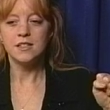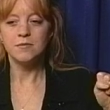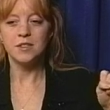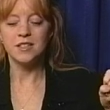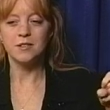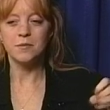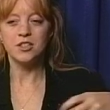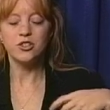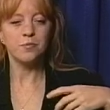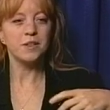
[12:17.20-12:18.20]
because it
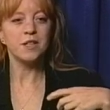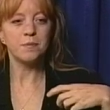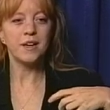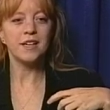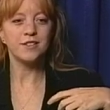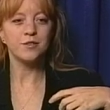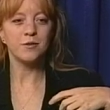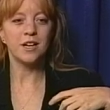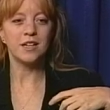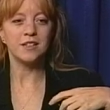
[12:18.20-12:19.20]
means you're being paid to
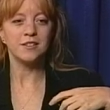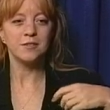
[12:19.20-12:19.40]
write.